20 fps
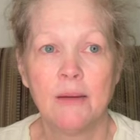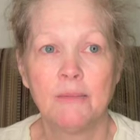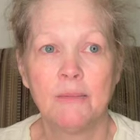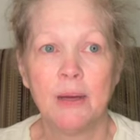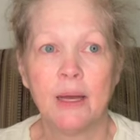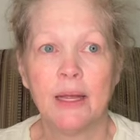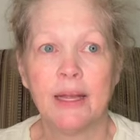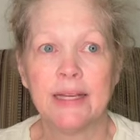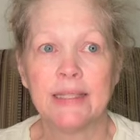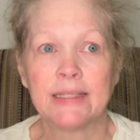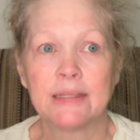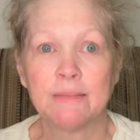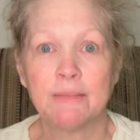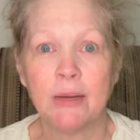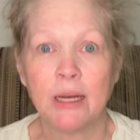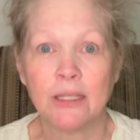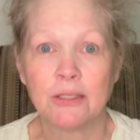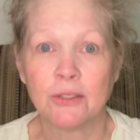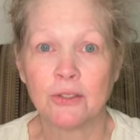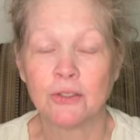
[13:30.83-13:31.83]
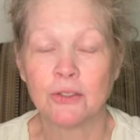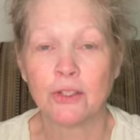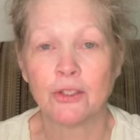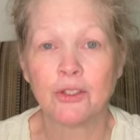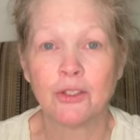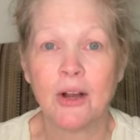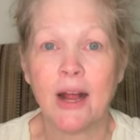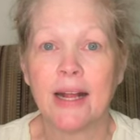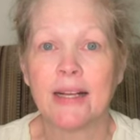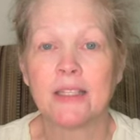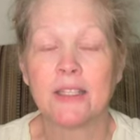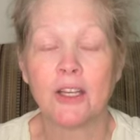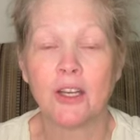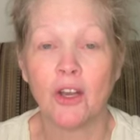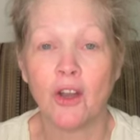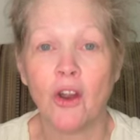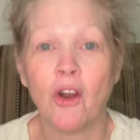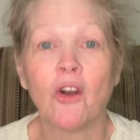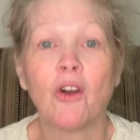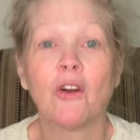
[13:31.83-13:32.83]
but his muscles are trying to
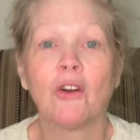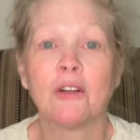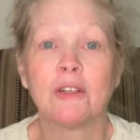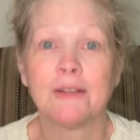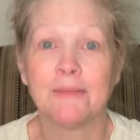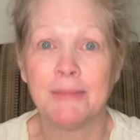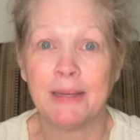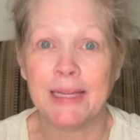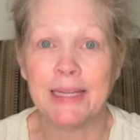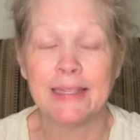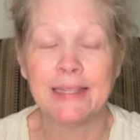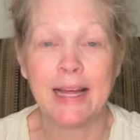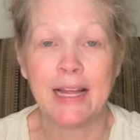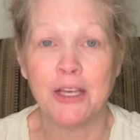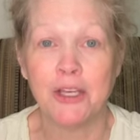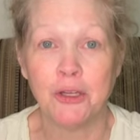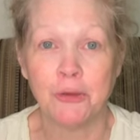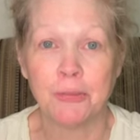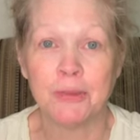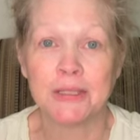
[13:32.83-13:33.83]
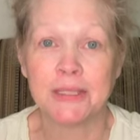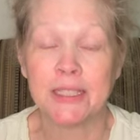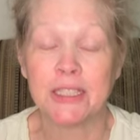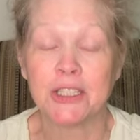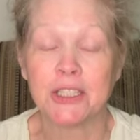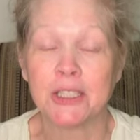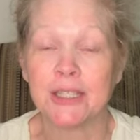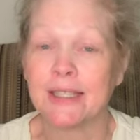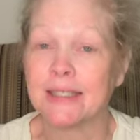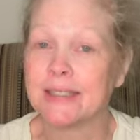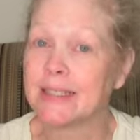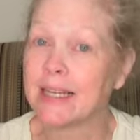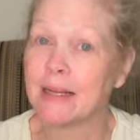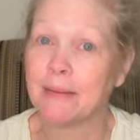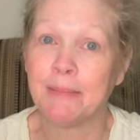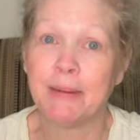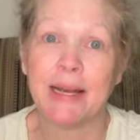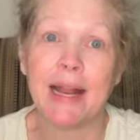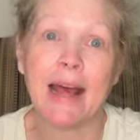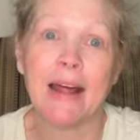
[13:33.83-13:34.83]
learn to be in that new position because he
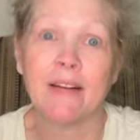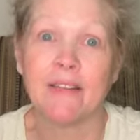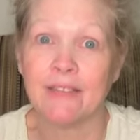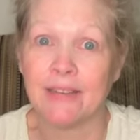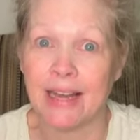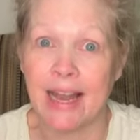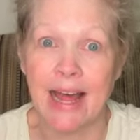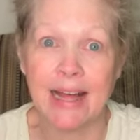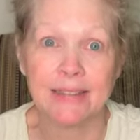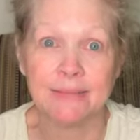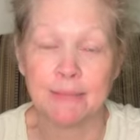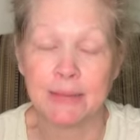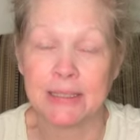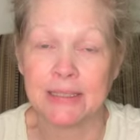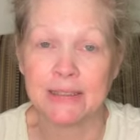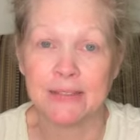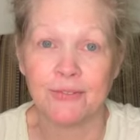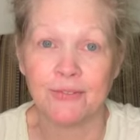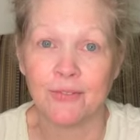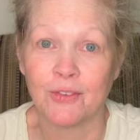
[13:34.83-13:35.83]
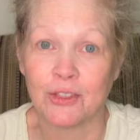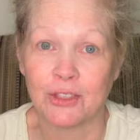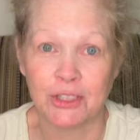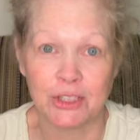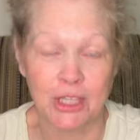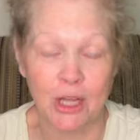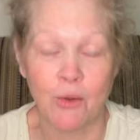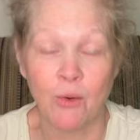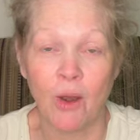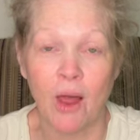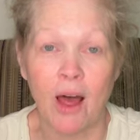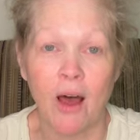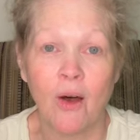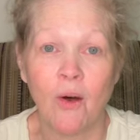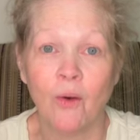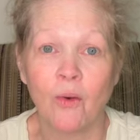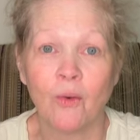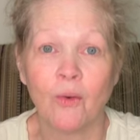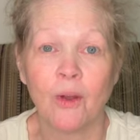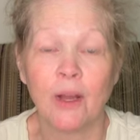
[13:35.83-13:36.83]
had been out of alignments for so
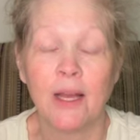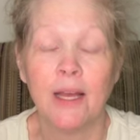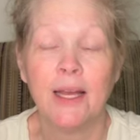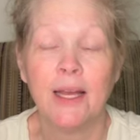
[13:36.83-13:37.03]
long.